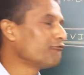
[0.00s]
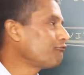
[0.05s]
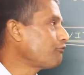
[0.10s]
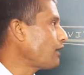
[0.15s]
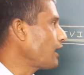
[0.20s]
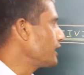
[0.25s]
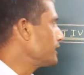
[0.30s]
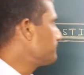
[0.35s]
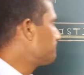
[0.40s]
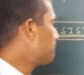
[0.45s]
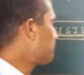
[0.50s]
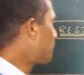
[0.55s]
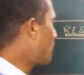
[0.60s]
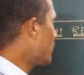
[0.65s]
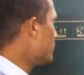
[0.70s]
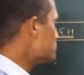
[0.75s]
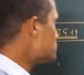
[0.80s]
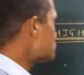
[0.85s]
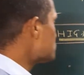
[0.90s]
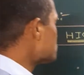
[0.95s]

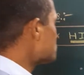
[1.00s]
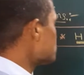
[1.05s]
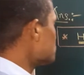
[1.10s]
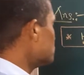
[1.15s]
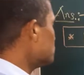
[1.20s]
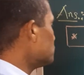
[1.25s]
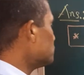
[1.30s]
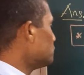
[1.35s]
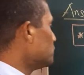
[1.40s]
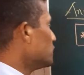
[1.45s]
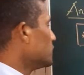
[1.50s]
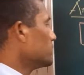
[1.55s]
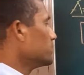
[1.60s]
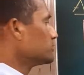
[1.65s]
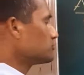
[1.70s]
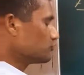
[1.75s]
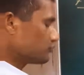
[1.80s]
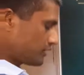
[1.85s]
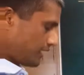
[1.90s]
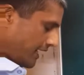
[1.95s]
5.2
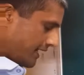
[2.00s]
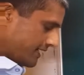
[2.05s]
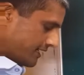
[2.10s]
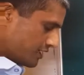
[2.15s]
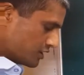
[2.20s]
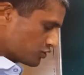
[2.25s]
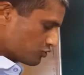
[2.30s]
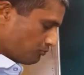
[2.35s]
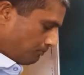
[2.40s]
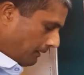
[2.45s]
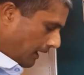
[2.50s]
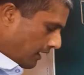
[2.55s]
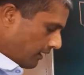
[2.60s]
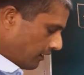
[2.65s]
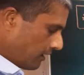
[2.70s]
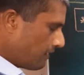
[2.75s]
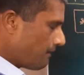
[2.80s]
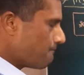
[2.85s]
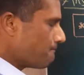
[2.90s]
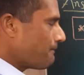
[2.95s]
into 10 raised to
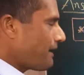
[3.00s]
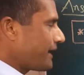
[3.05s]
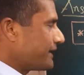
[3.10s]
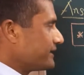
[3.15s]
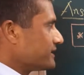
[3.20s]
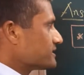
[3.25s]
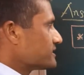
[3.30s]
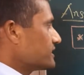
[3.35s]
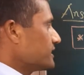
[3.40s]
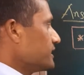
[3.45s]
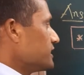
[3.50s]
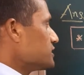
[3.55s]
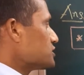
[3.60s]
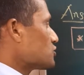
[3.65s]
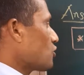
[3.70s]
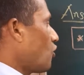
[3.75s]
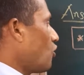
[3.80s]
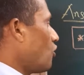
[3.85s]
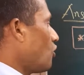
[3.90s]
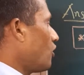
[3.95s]
power minus 8
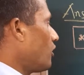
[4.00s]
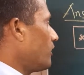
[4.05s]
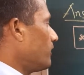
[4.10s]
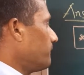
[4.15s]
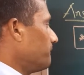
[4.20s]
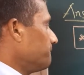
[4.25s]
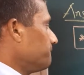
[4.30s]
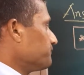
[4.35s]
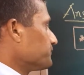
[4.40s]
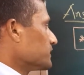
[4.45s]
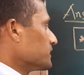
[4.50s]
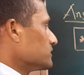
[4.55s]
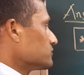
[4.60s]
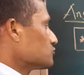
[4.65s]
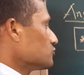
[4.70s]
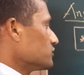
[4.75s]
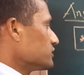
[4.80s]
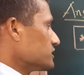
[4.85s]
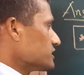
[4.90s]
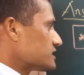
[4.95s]
ohm.
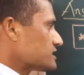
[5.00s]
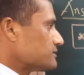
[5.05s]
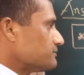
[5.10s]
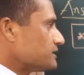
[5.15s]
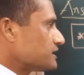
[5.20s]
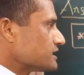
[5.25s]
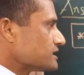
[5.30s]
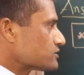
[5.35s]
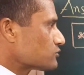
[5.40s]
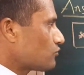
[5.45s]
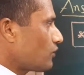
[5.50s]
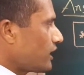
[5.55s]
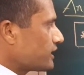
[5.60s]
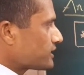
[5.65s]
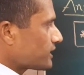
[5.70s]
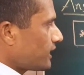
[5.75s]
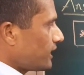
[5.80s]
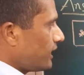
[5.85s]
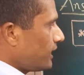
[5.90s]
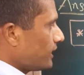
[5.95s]
So resistivity is quite
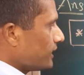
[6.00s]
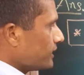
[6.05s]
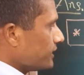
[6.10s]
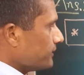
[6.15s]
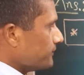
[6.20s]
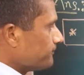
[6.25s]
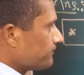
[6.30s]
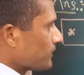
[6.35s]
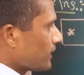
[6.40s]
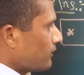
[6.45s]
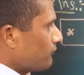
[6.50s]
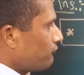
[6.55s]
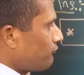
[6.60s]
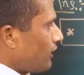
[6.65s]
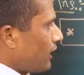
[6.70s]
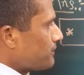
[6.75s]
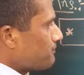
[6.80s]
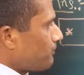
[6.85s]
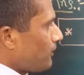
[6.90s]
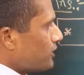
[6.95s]
high,
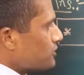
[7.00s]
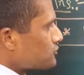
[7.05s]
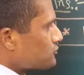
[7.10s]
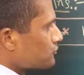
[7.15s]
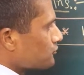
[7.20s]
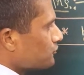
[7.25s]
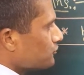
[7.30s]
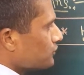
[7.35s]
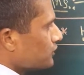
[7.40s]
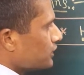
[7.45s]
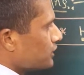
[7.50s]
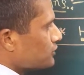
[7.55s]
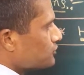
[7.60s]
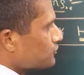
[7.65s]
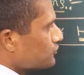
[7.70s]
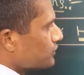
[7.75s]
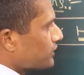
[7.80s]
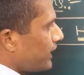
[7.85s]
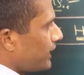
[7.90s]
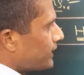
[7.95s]
5.2 into
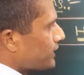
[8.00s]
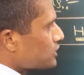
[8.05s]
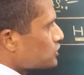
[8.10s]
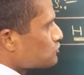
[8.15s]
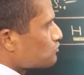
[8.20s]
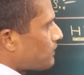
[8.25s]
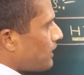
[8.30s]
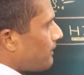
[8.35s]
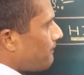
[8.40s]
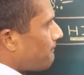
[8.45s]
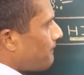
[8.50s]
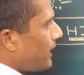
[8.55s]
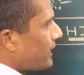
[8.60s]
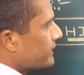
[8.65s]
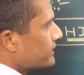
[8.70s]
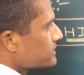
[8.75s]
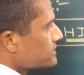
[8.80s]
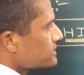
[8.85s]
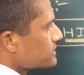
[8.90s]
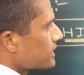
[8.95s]
10 raised to power
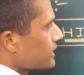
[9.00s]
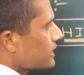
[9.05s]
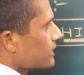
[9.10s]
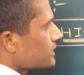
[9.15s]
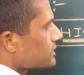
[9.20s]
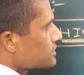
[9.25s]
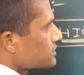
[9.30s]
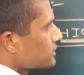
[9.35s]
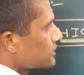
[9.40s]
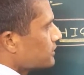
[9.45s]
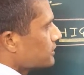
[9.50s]
minus 8